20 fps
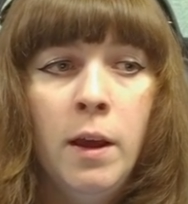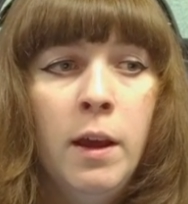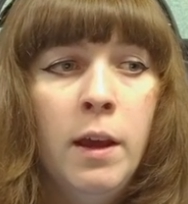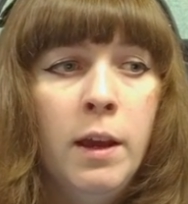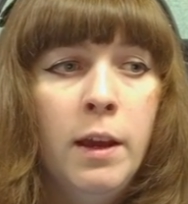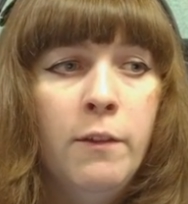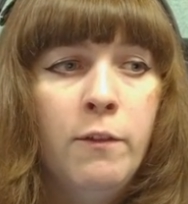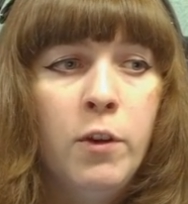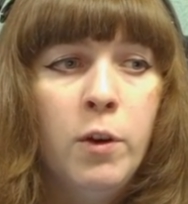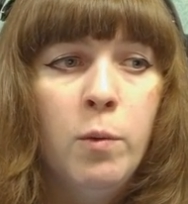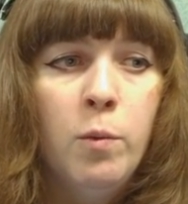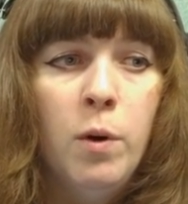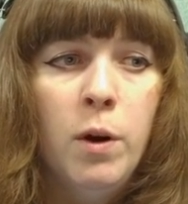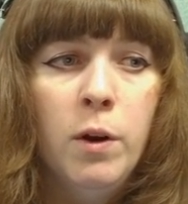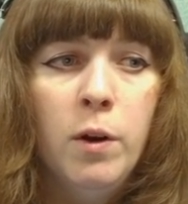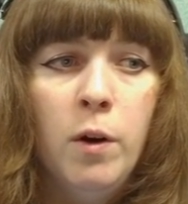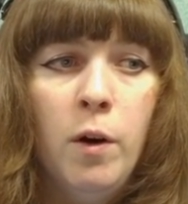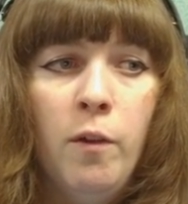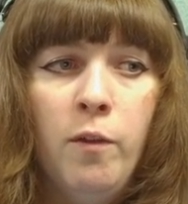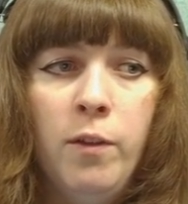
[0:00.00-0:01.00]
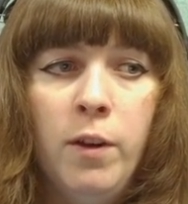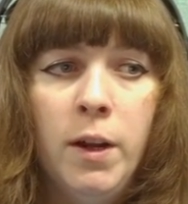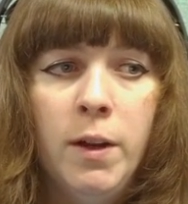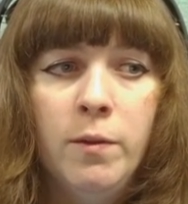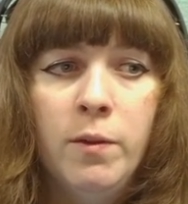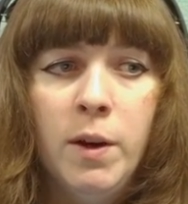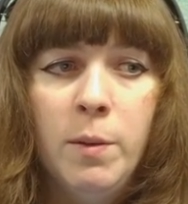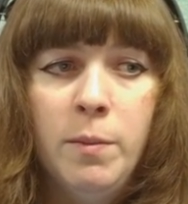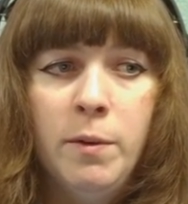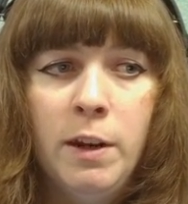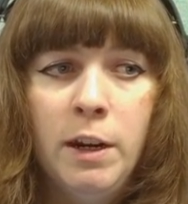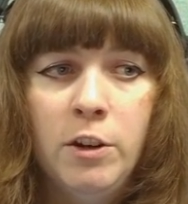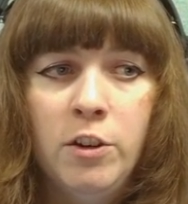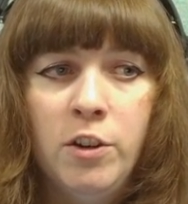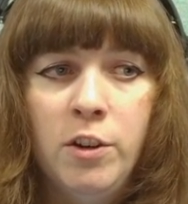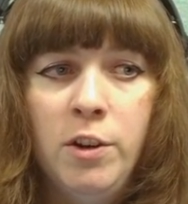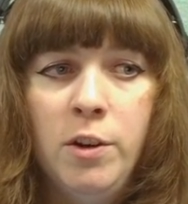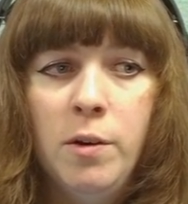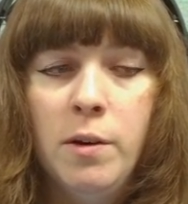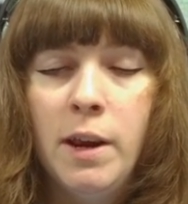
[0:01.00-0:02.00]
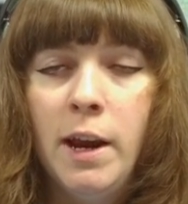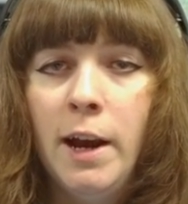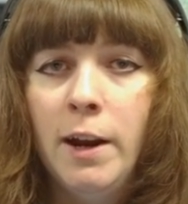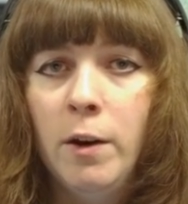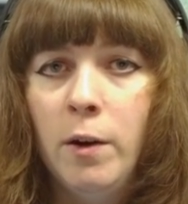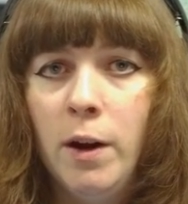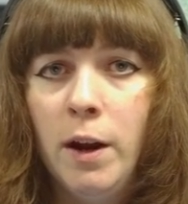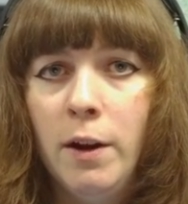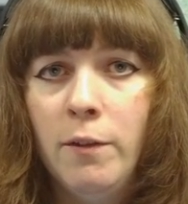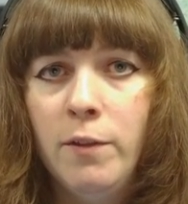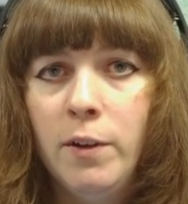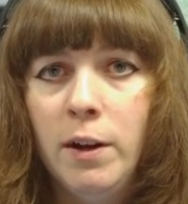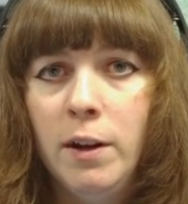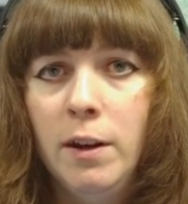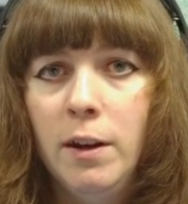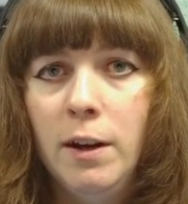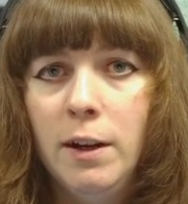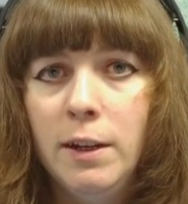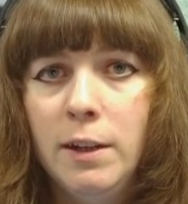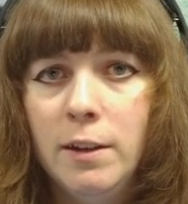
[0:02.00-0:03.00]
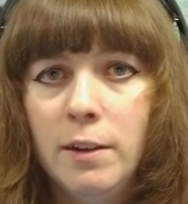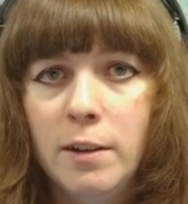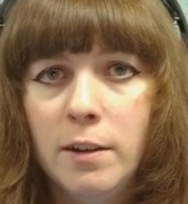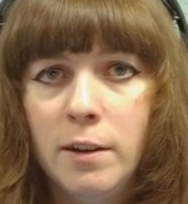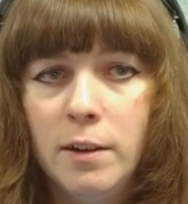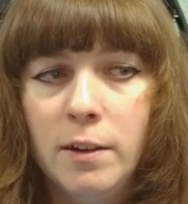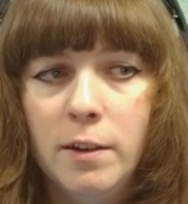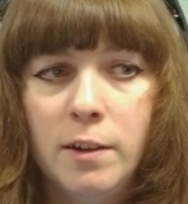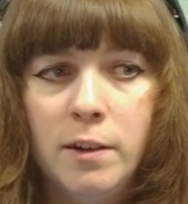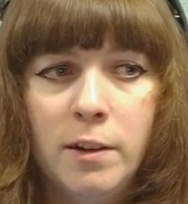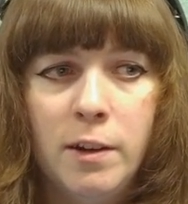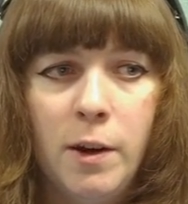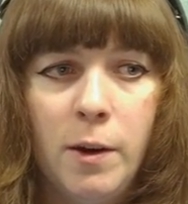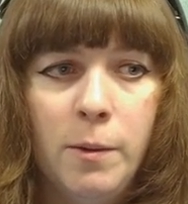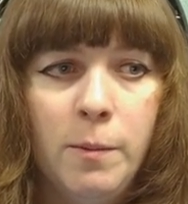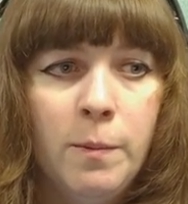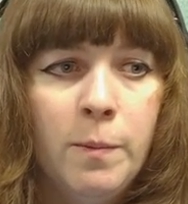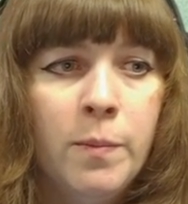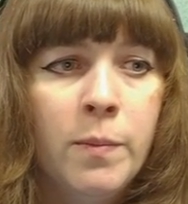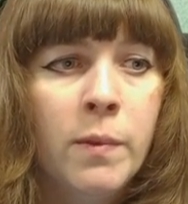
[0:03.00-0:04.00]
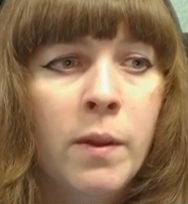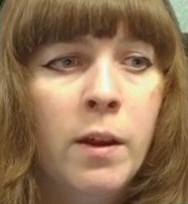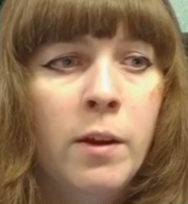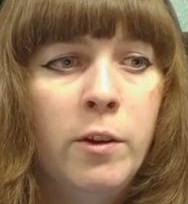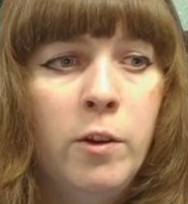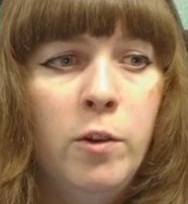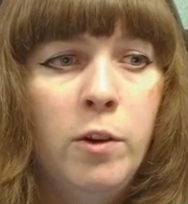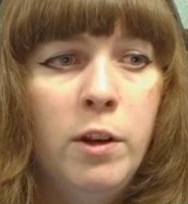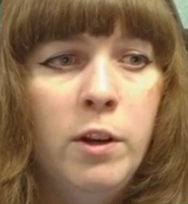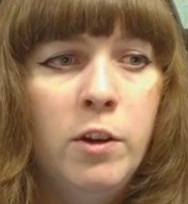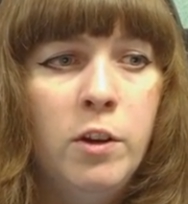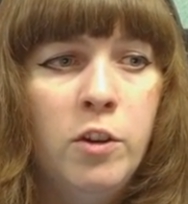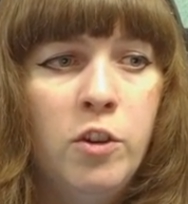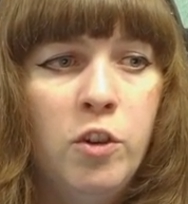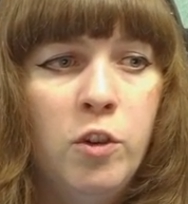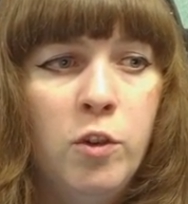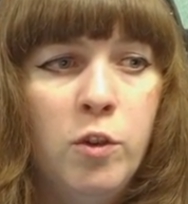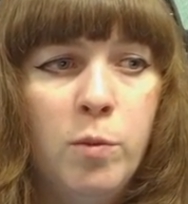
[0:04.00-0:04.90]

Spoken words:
If you want offline raid protection, you cannot have alliances. So you need to choose